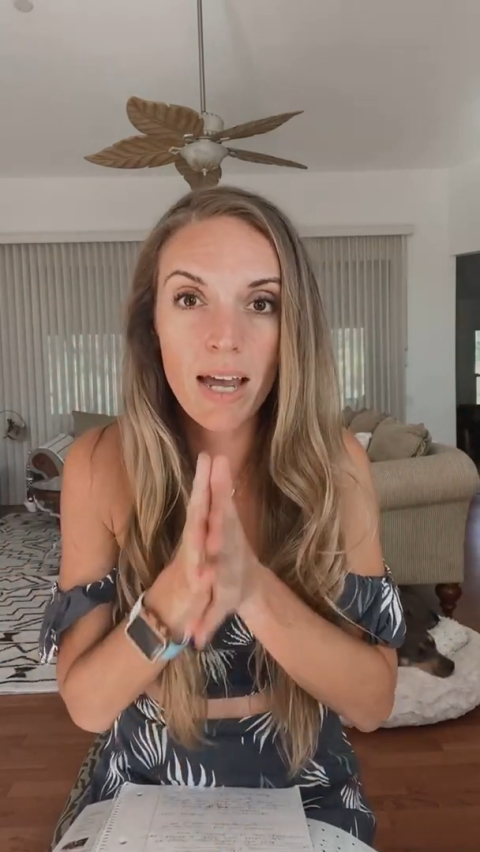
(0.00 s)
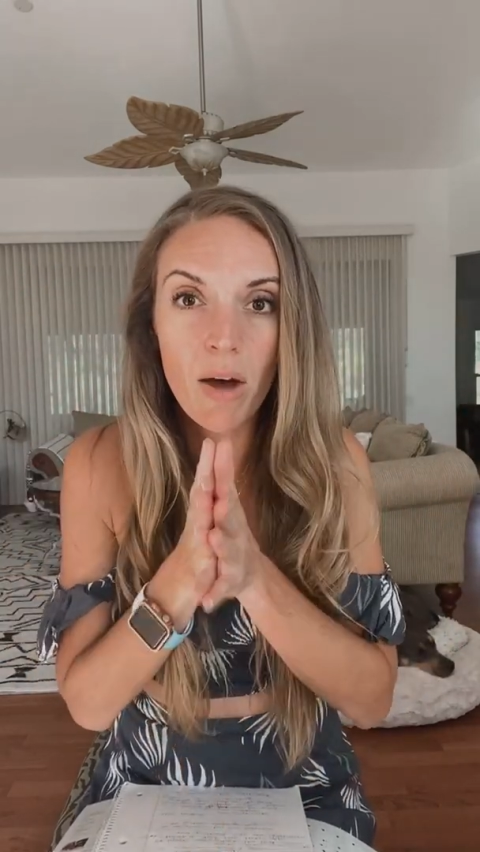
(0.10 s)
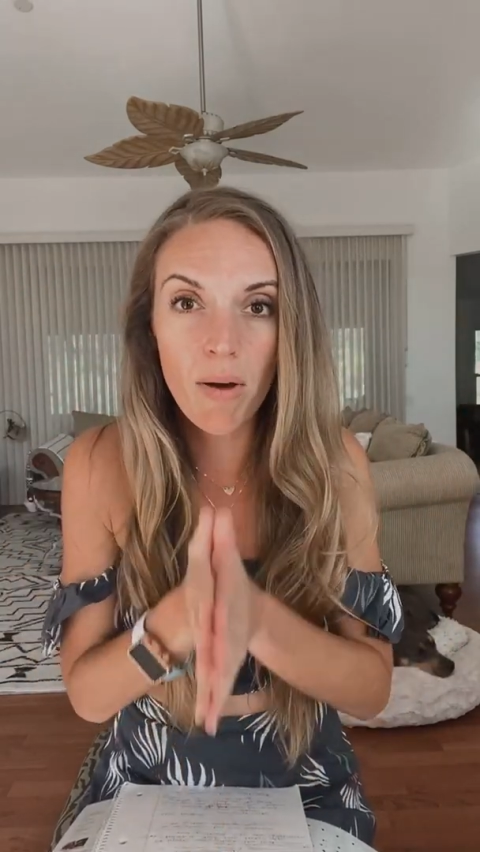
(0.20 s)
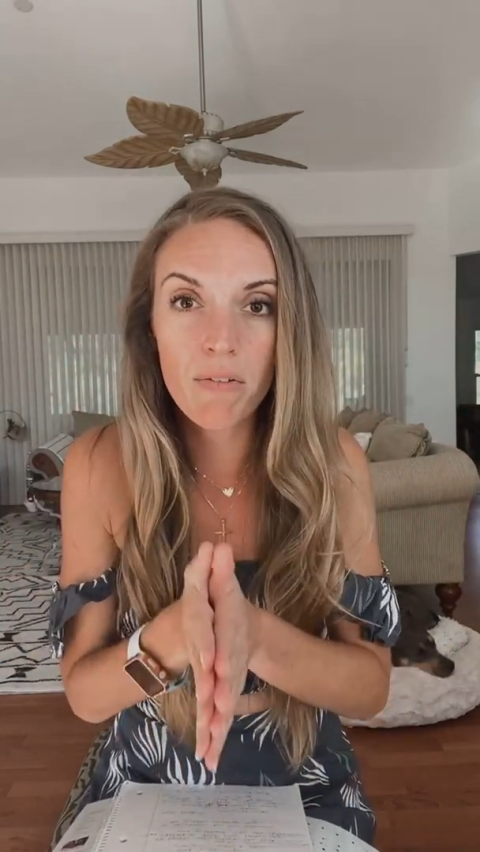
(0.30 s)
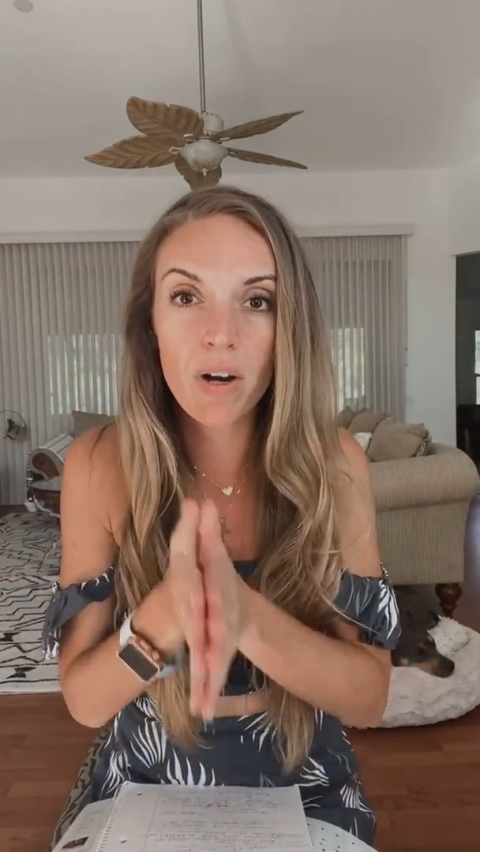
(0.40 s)

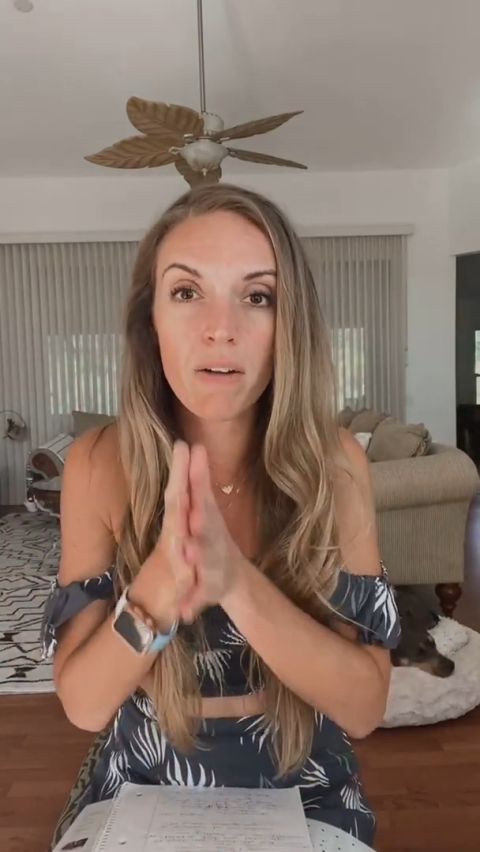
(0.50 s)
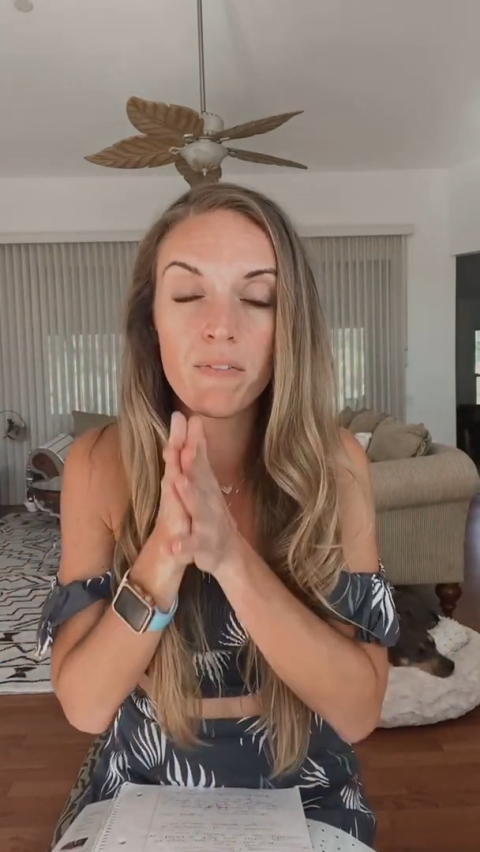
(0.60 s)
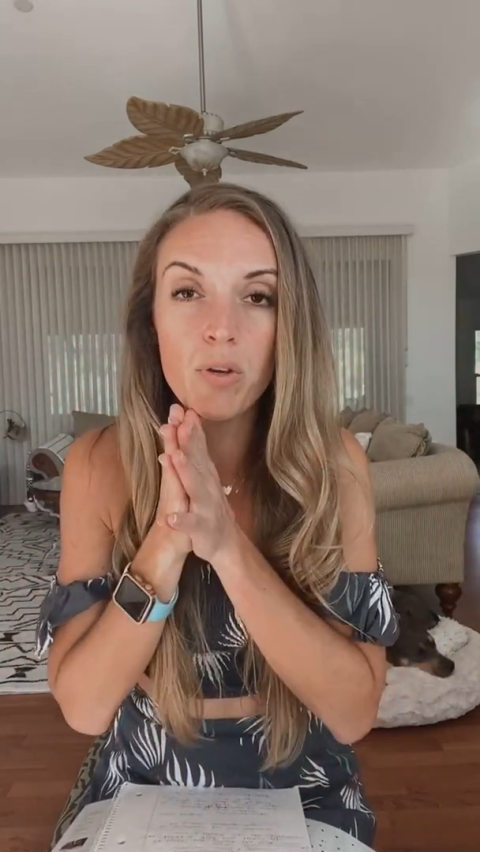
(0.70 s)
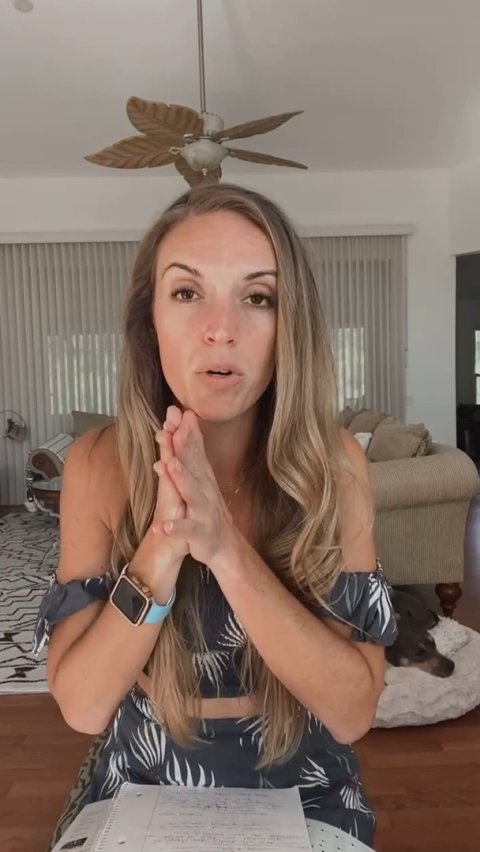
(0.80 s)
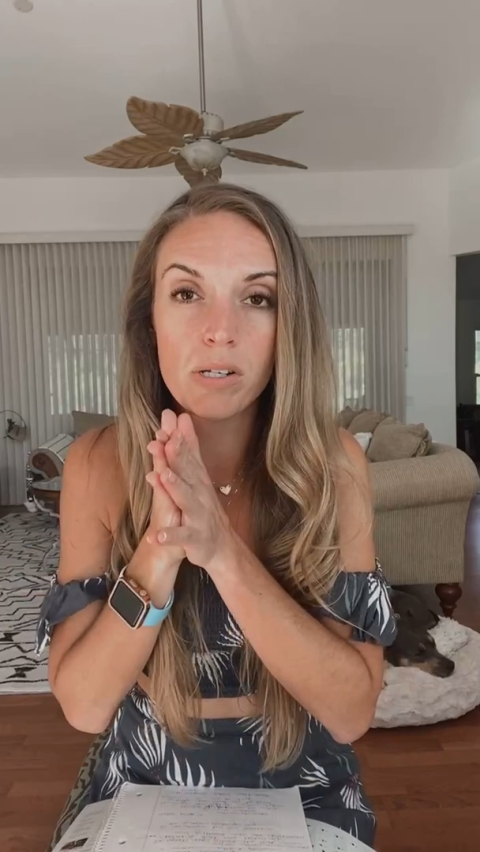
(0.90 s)
However, if
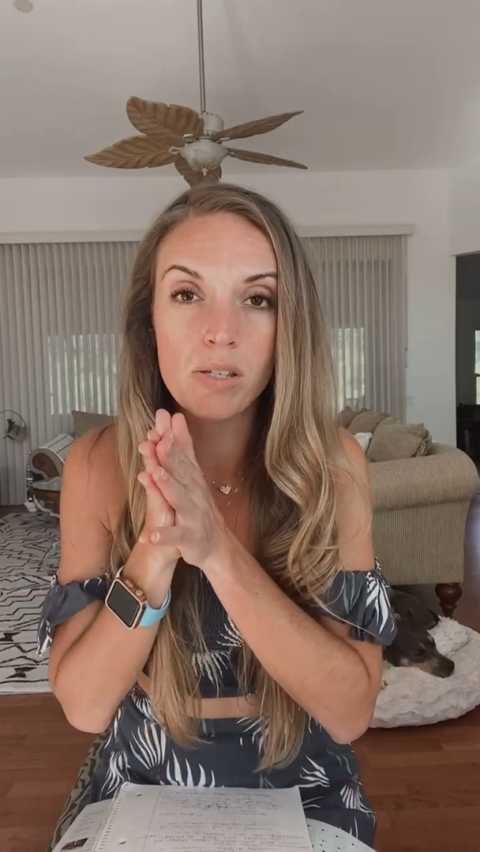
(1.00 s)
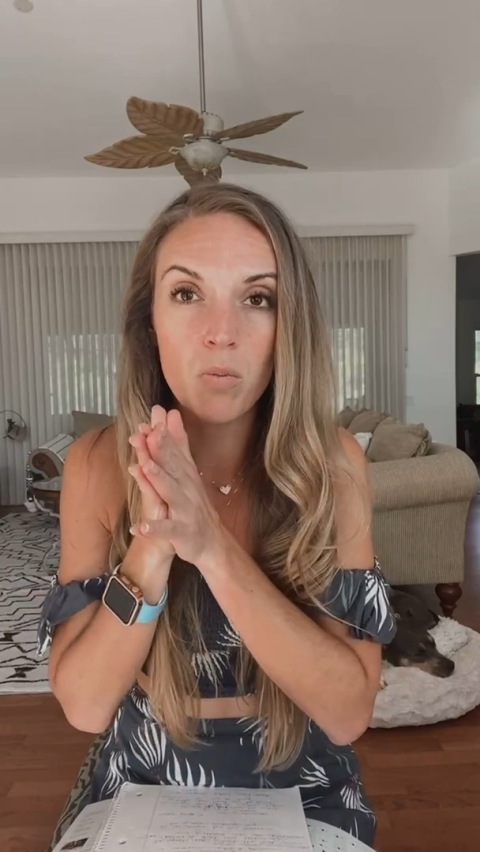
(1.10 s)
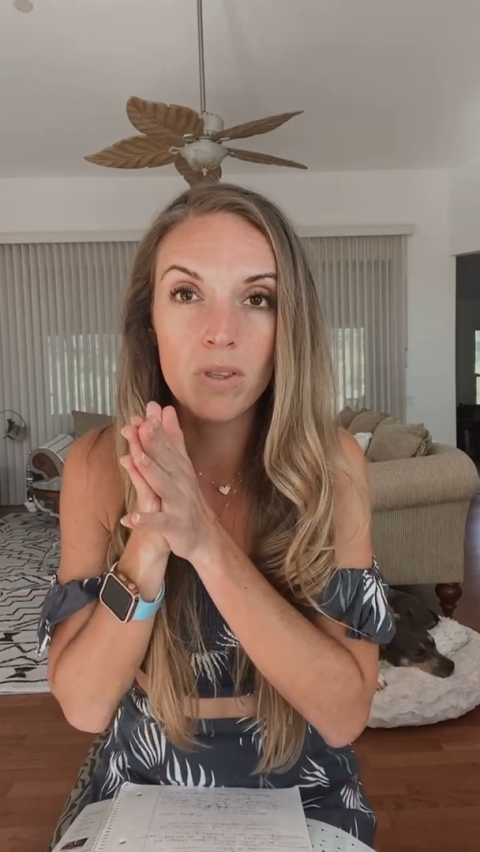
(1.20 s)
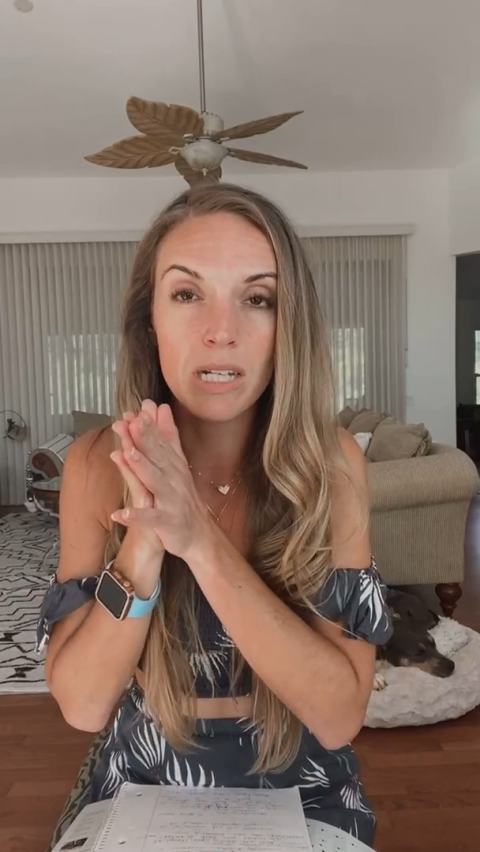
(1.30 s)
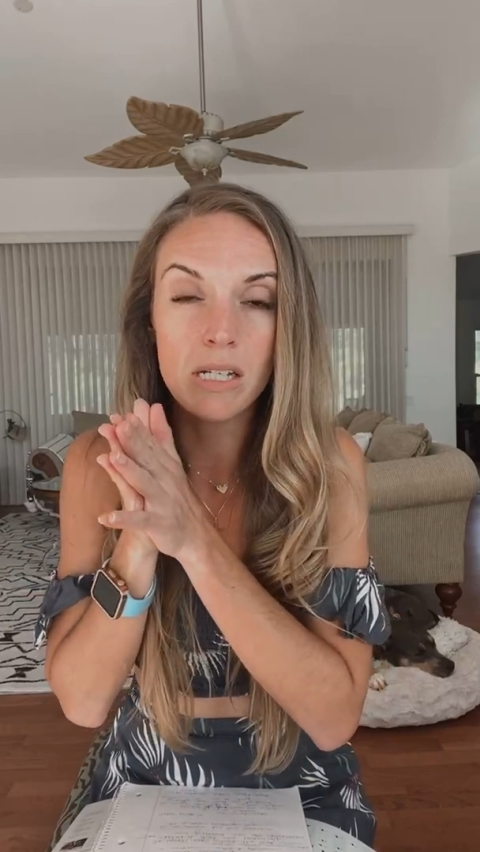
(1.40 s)
you are
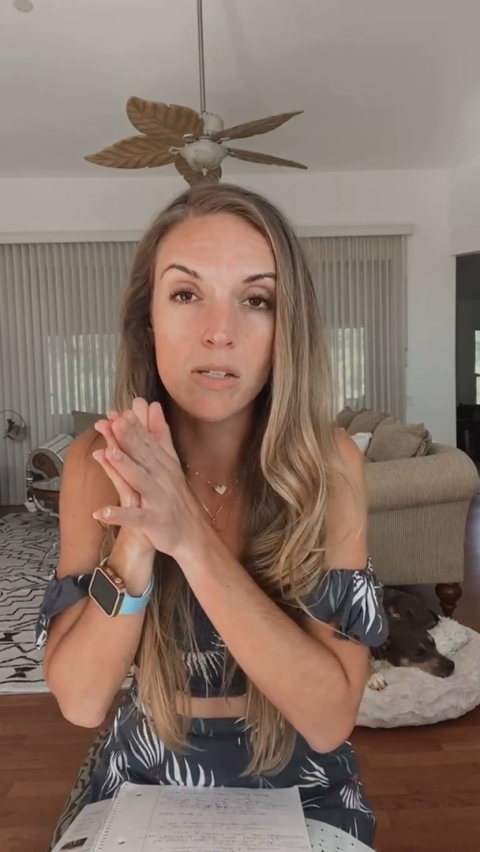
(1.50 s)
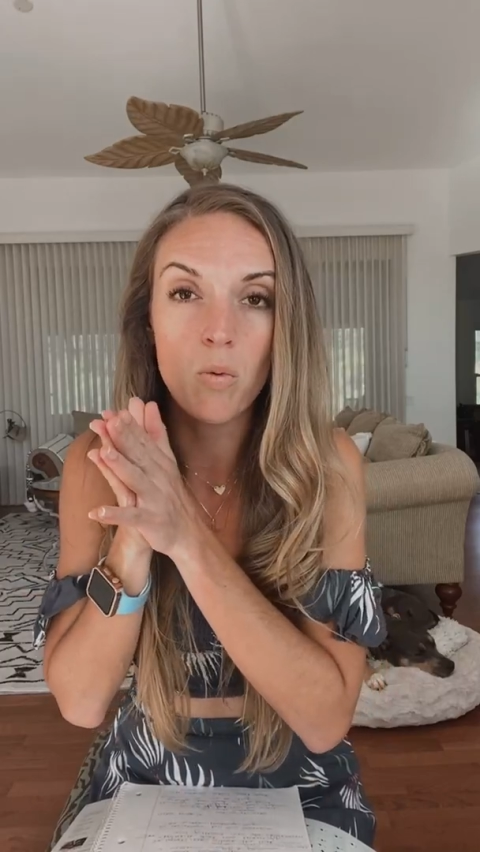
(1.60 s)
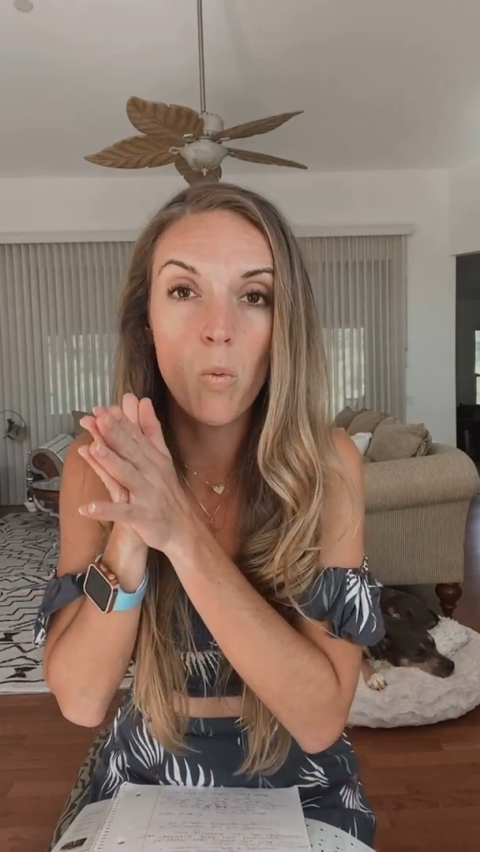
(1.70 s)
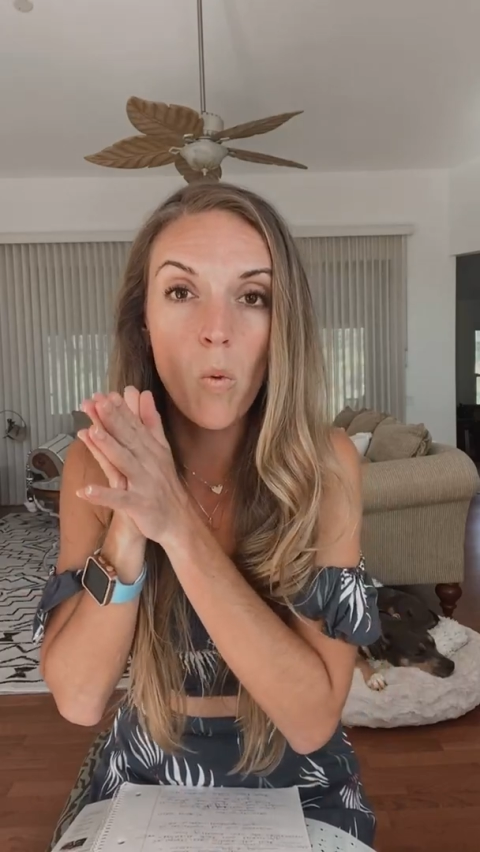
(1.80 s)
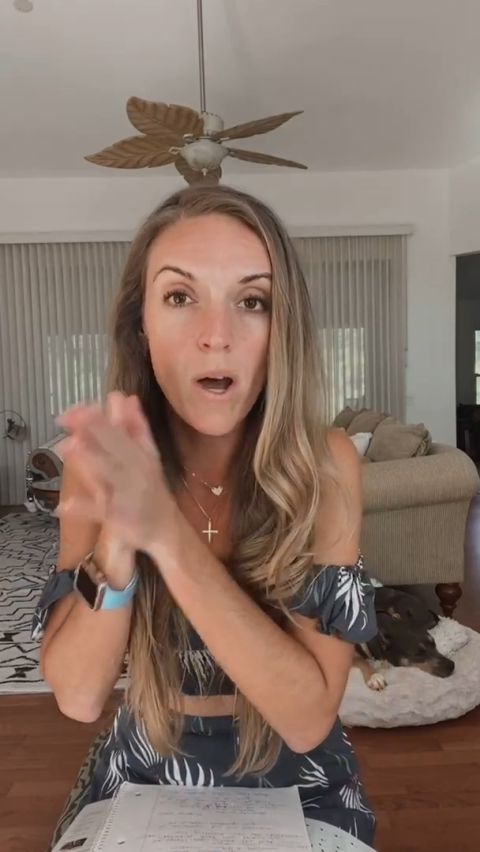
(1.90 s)
someone that doesn't
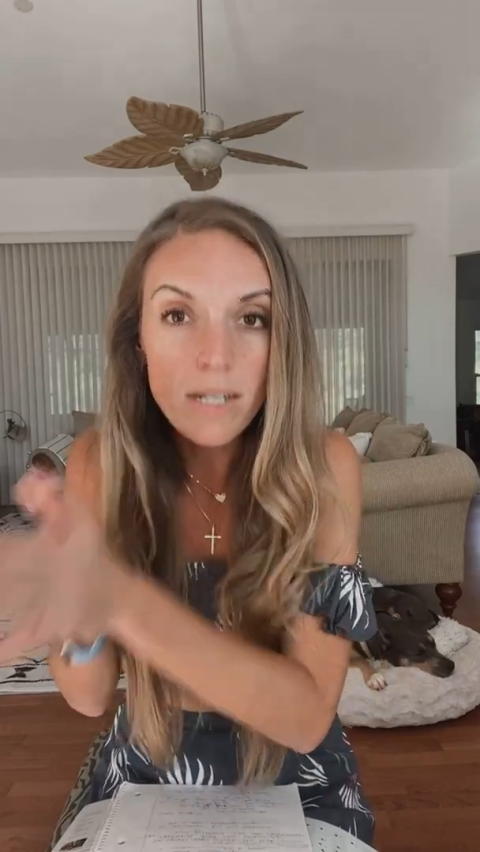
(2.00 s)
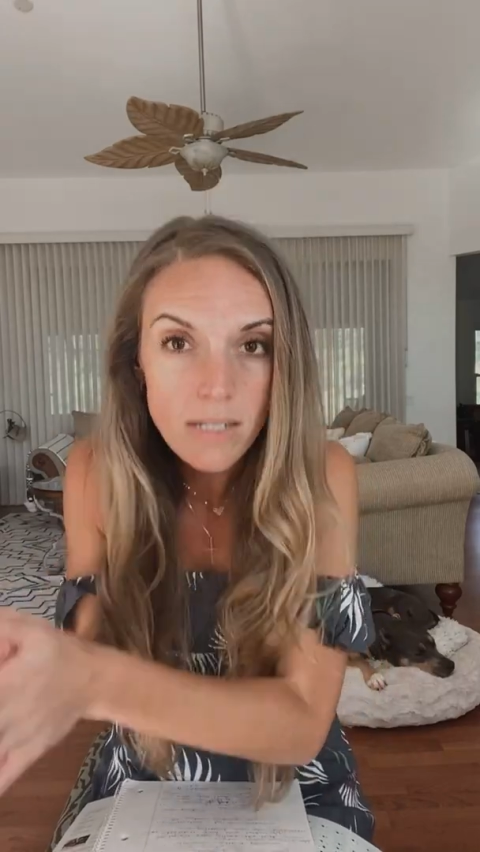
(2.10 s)
want